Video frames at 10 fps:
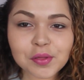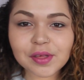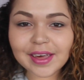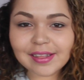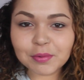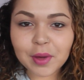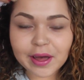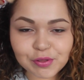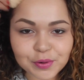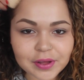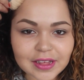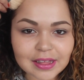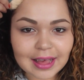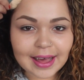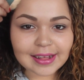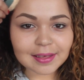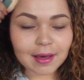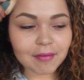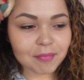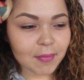I also like to contour the sides
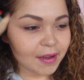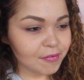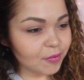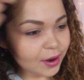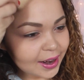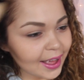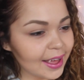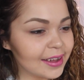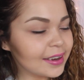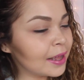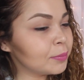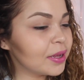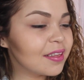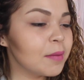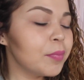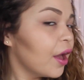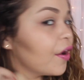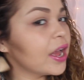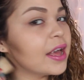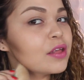of my forehead and my temple
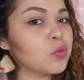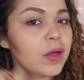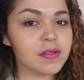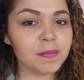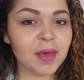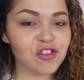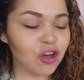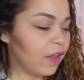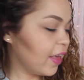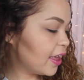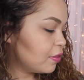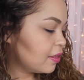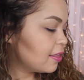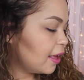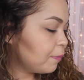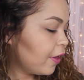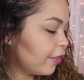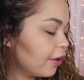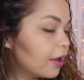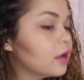area, as well as my jawline. I use the same
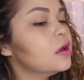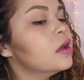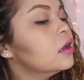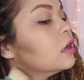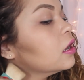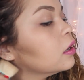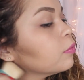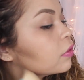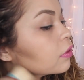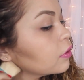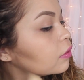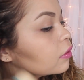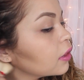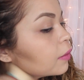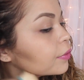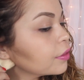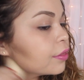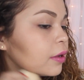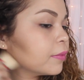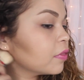color, and I'm just going to do that. I'm going to
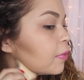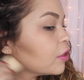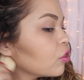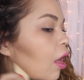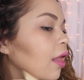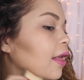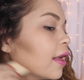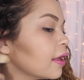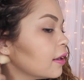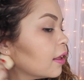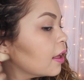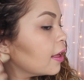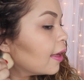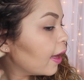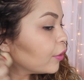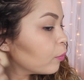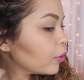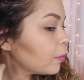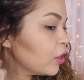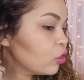start with my jawline, and you
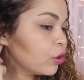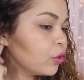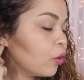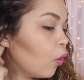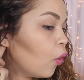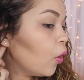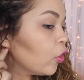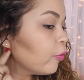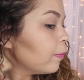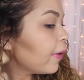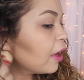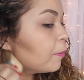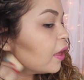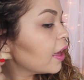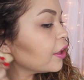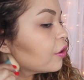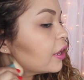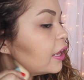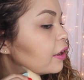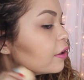want to make sure you go all the way back behind your
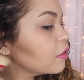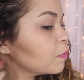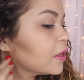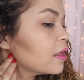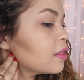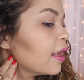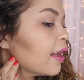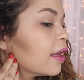ears, because